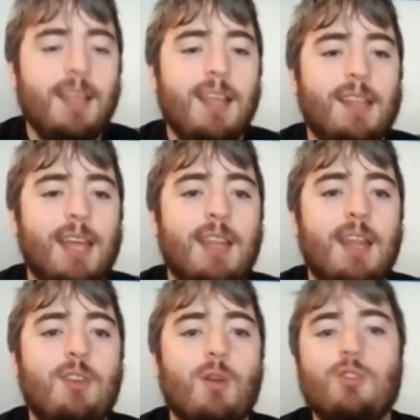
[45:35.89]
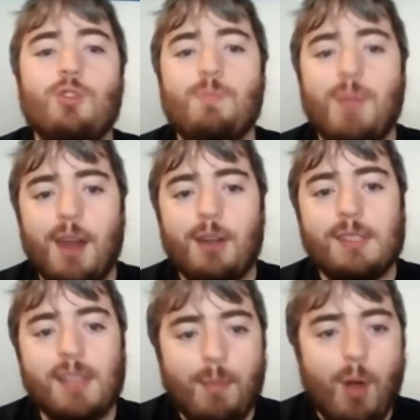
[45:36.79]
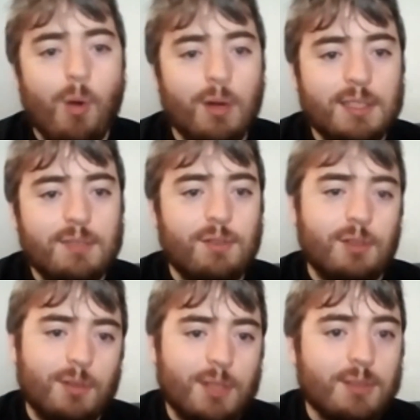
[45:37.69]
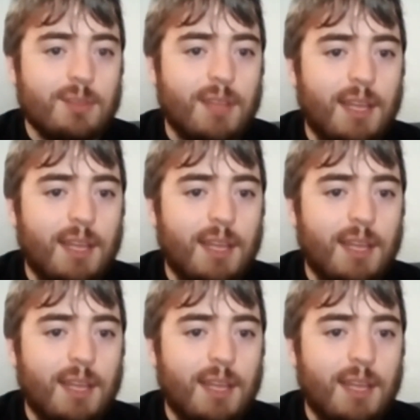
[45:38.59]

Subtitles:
like, don't you bear some onus for the results of that?